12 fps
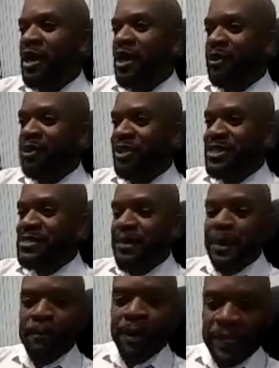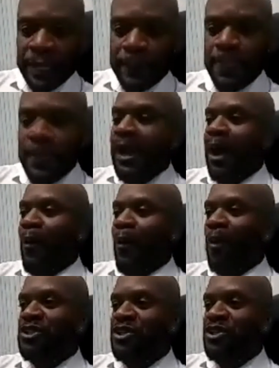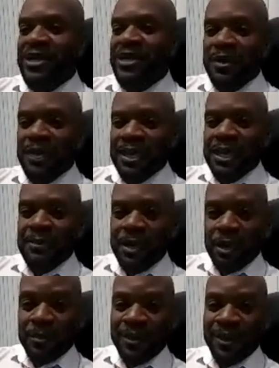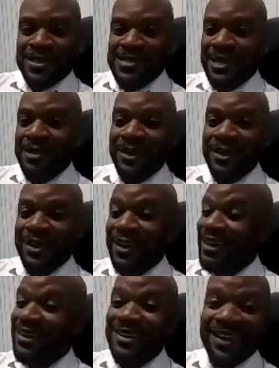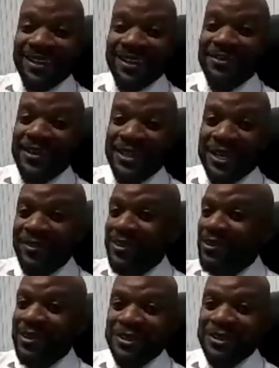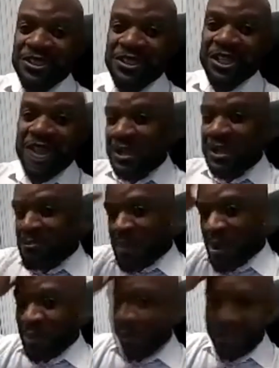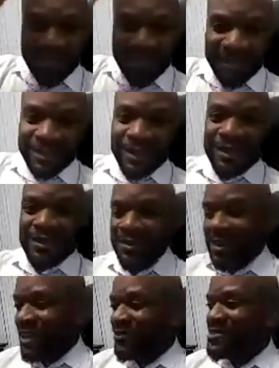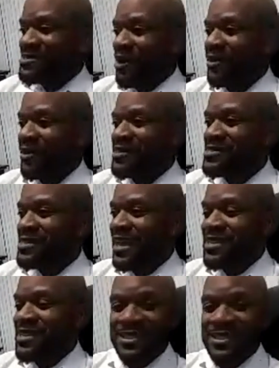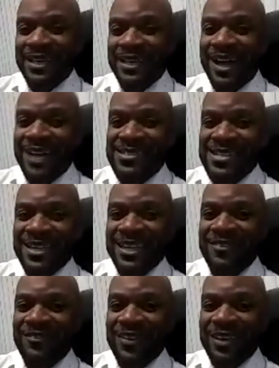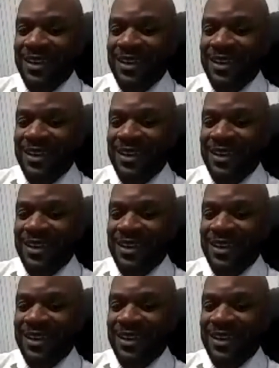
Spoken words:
I want you guys to make money. I want you guys to be emailing me and telling me, hey, Daniel, we love you and your chocolate bald head. You gave us all this excellent content and